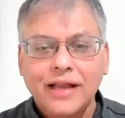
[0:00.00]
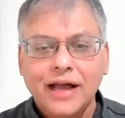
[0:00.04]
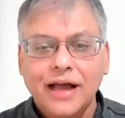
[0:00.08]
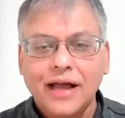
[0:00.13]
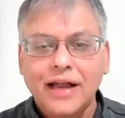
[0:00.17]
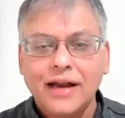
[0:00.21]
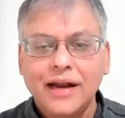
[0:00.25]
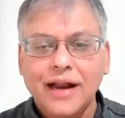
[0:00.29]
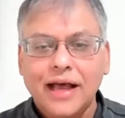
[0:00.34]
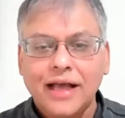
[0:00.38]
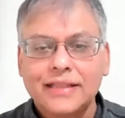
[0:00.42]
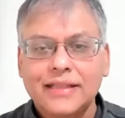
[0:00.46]

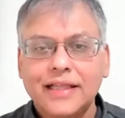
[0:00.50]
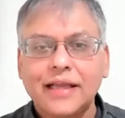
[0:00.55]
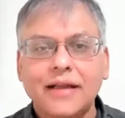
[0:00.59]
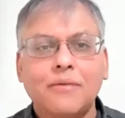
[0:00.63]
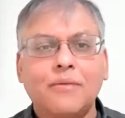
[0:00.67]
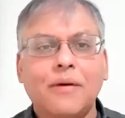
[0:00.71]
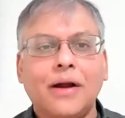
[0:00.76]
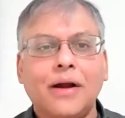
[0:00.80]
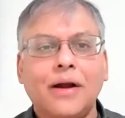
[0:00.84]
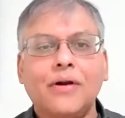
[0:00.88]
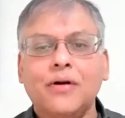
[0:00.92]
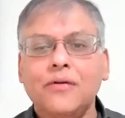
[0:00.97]
And I think,
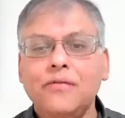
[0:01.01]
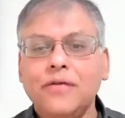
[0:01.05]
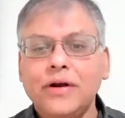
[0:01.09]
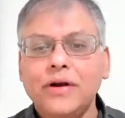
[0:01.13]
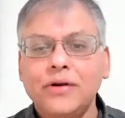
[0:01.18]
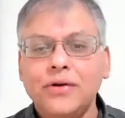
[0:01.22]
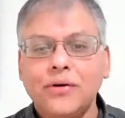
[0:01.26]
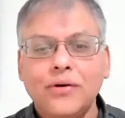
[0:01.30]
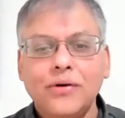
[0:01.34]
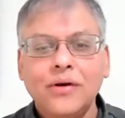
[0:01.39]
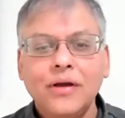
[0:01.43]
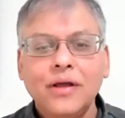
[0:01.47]
why don't we
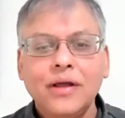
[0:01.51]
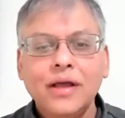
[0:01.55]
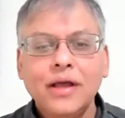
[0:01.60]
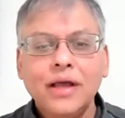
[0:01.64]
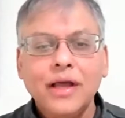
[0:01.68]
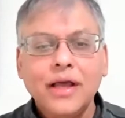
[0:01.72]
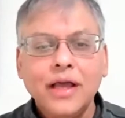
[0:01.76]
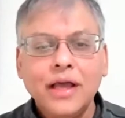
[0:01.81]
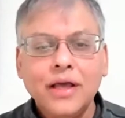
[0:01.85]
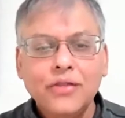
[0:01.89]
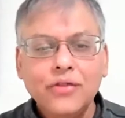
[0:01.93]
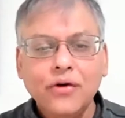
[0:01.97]
do
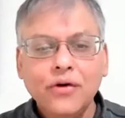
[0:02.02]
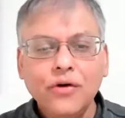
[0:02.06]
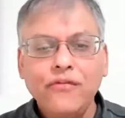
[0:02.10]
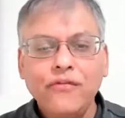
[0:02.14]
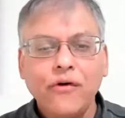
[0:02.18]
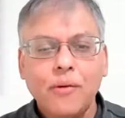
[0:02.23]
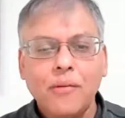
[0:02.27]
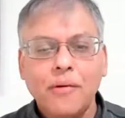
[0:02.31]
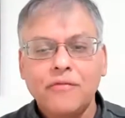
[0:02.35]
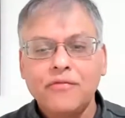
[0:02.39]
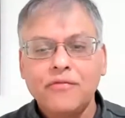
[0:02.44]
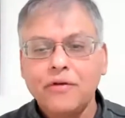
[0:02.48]

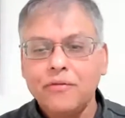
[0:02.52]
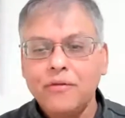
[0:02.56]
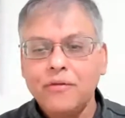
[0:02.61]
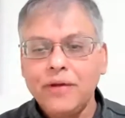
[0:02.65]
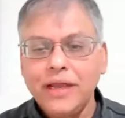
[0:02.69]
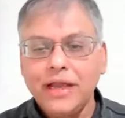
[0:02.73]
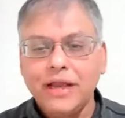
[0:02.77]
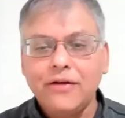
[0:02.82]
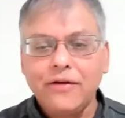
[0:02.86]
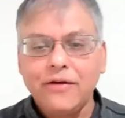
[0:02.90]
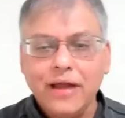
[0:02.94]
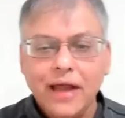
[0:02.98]
Hinduphobe of the
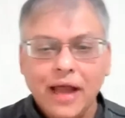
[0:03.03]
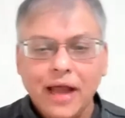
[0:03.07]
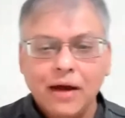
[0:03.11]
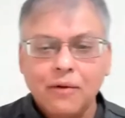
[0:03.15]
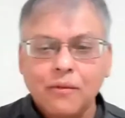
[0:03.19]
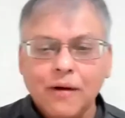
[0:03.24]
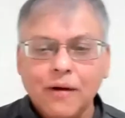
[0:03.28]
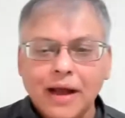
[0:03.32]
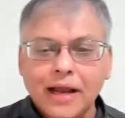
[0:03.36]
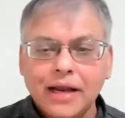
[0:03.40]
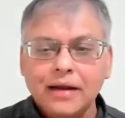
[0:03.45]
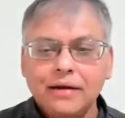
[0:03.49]
week
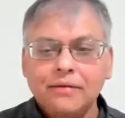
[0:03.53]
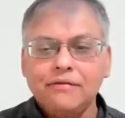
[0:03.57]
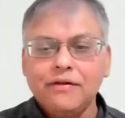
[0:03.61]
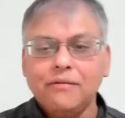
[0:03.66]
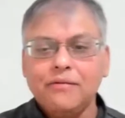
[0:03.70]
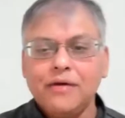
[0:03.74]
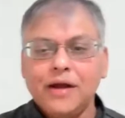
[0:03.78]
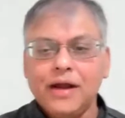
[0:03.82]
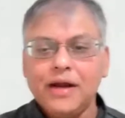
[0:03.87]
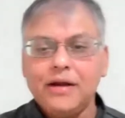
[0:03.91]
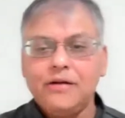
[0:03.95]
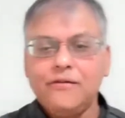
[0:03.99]
while we
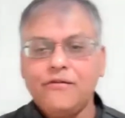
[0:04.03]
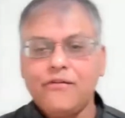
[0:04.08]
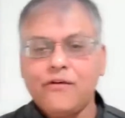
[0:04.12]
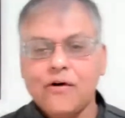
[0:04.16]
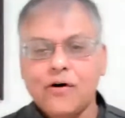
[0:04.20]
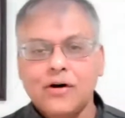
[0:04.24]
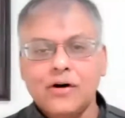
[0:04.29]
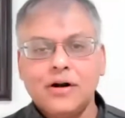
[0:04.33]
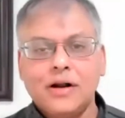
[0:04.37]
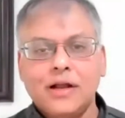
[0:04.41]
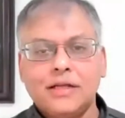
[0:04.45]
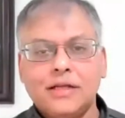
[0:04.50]
wait
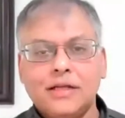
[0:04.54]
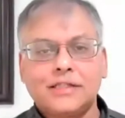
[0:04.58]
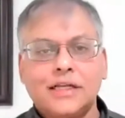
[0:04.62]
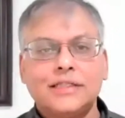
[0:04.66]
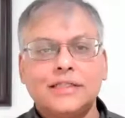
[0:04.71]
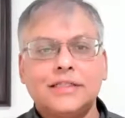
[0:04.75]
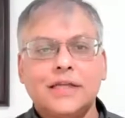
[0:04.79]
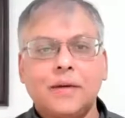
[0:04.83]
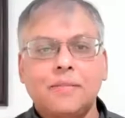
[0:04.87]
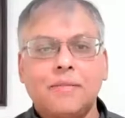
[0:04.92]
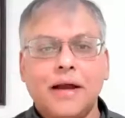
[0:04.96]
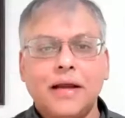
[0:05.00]
for
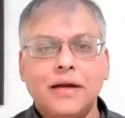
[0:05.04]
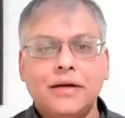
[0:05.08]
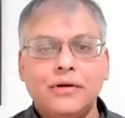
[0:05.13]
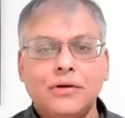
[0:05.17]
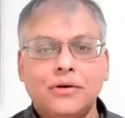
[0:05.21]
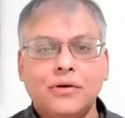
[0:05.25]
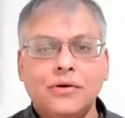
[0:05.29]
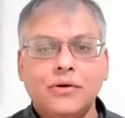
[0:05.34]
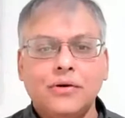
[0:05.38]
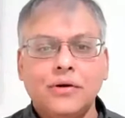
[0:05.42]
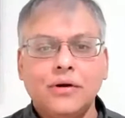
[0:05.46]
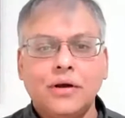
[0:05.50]
Sanjay Bhai
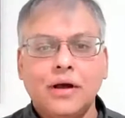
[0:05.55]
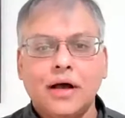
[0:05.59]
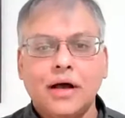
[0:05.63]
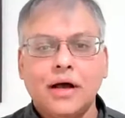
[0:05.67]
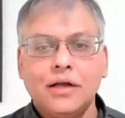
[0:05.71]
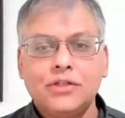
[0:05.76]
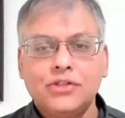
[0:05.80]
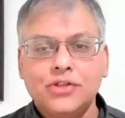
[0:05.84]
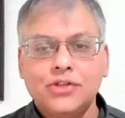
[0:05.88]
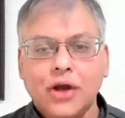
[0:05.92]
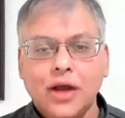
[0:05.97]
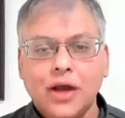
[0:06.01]
to
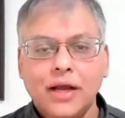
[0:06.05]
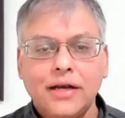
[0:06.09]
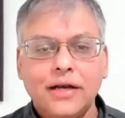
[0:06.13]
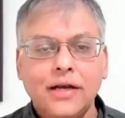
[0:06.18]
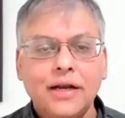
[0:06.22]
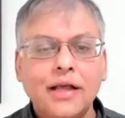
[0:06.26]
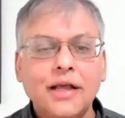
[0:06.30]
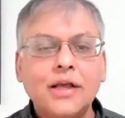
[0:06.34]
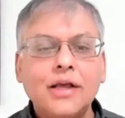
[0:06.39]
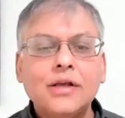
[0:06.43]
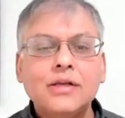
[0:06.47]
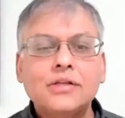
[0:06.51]
join?
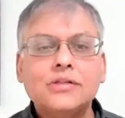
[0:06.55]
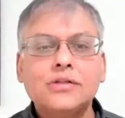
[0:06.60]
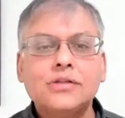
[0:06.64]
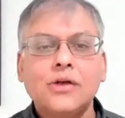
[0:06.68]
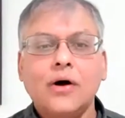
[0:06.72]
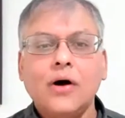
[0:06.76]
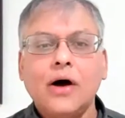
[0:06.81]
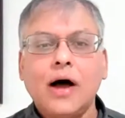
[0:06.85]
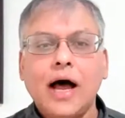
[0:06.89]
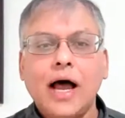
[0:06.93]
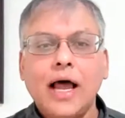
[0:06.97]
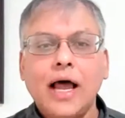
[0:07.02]

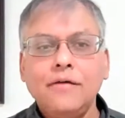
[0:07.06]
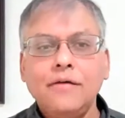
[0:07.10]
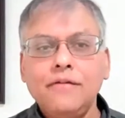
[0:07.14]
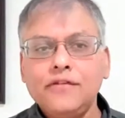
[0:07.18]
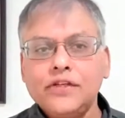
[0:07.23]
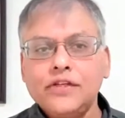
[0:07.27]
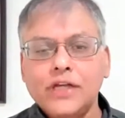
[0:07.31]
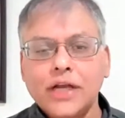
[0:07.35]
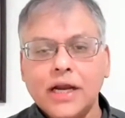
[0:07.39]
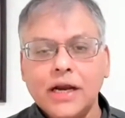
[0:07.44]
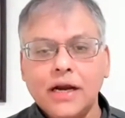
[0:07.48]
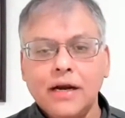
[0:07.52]
So I have
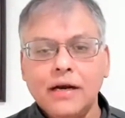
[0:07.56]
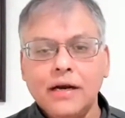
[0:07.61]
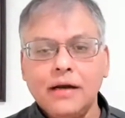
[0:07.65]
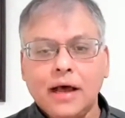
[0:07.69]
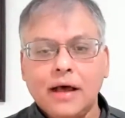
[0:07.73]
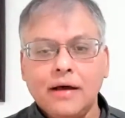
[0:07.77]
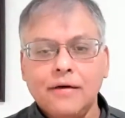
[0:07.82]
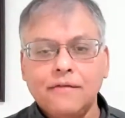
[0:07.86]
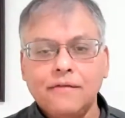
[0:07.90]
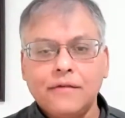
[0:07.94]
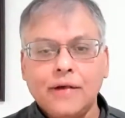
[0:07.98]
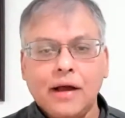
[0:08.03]
shared,
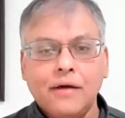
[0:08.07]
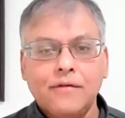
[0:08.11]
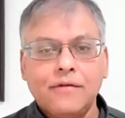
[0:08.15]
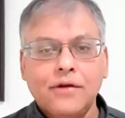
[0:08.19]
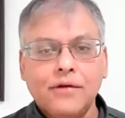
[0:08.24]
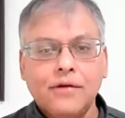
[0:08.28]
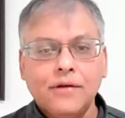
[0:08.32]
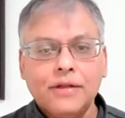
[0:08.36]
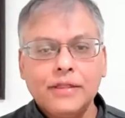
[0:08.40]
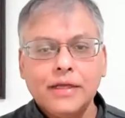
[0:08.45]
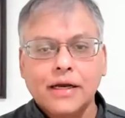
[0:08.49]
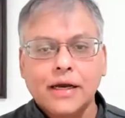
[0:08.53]
I've
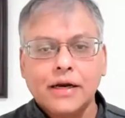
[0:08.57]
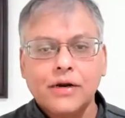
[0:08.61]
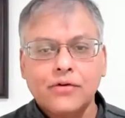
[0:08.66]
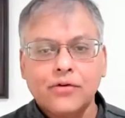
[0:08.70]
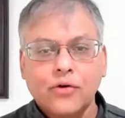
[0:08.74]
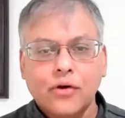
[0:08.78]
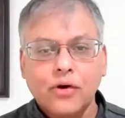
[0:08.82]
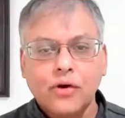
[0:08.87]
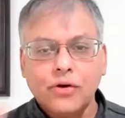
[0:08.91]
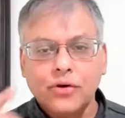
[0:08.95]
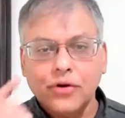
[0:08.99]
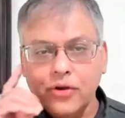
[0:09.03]
given the
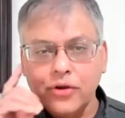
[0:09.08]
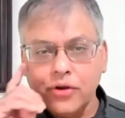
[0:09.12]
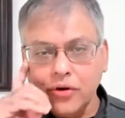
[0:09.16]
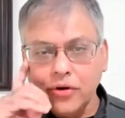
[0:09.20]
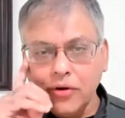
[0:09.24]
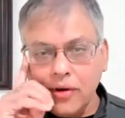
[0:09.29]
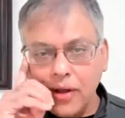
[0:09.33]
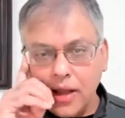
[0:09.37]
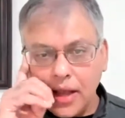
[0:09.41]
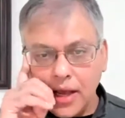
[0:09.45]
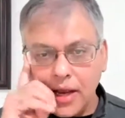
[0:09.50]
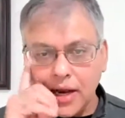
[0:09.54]
control to
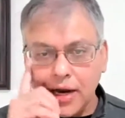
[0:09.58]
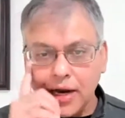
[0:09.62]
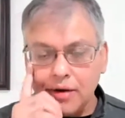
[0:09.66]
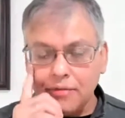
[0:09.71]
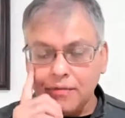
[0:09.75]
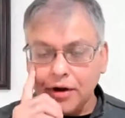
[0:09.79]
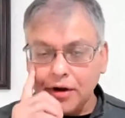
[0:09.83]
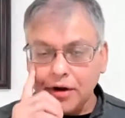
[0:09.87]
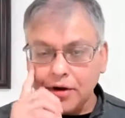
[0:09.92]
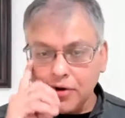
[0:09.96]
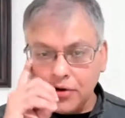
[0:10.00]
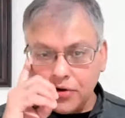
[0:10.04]
you, and
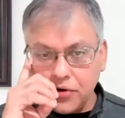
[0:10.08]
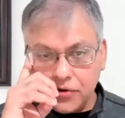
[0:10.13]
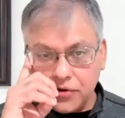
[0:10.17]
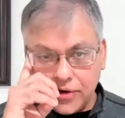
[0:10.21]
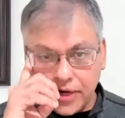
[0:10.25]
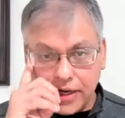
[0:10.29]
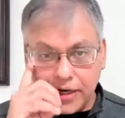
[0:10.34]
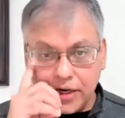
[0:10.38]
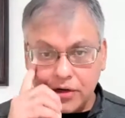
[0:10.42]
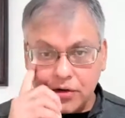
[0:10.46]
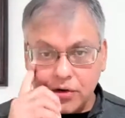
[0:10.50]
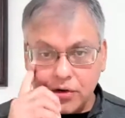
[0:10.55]
why don't you
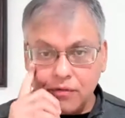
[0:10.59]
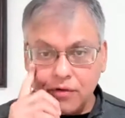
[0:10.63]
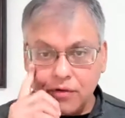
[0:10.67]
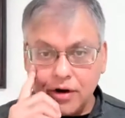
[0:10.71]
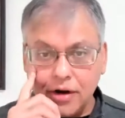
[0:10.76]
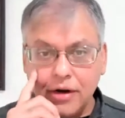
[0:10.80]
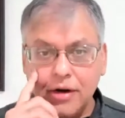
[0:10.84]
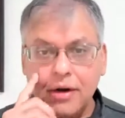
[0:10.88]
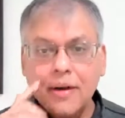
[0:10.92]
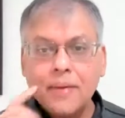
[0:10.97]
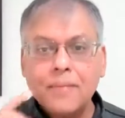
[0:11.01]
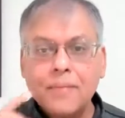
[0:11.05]
take it
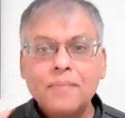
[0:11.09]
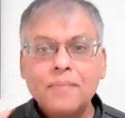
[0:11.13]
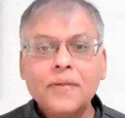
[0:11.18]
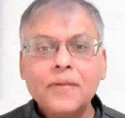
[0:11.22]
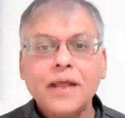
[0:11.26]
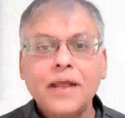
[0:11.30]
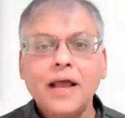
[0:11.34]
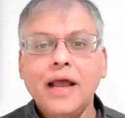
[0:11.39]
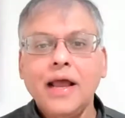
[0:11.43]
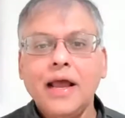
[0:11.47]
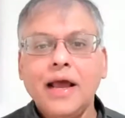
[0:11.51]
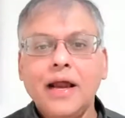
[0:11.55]
over
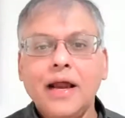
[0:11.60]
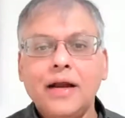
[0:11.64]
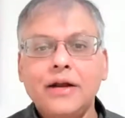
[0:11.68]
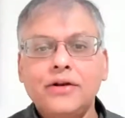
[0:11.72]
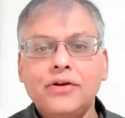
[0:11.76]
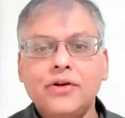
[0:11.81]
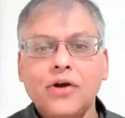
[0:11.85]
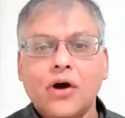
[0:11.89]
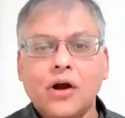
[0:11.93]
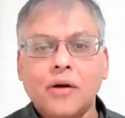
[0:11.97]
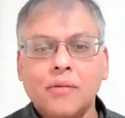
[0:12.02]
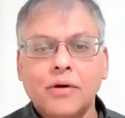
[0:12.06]
and
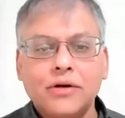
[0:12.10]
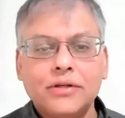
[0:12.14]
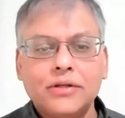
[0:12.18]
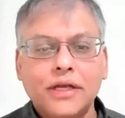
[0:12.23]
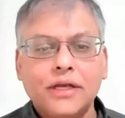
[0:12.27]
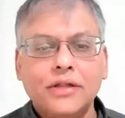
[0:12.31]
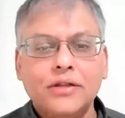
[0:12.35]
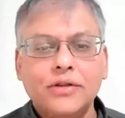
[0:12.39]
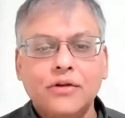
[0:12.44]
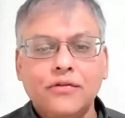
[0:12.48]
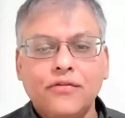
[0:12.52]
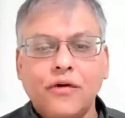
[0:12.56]
talk about
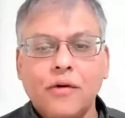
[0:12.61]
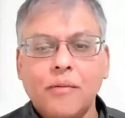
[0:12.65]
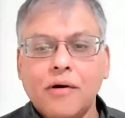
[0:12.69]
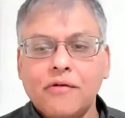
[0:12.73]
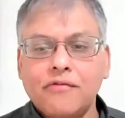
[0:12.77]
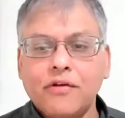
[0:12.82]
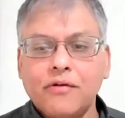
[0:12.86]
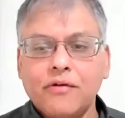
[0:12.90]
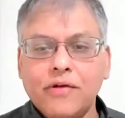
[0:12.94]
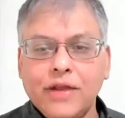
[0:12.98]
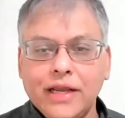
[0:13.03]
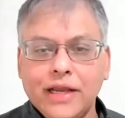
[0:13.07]
the Hinduphobe of
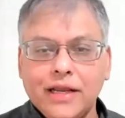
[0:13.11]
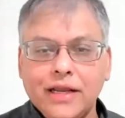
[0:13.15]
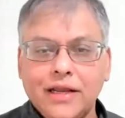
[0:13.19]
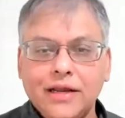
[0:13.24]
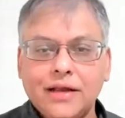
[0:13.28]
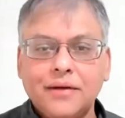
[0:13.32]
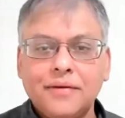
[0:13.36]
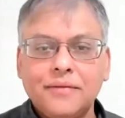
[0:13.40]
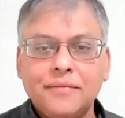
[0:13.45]
the week?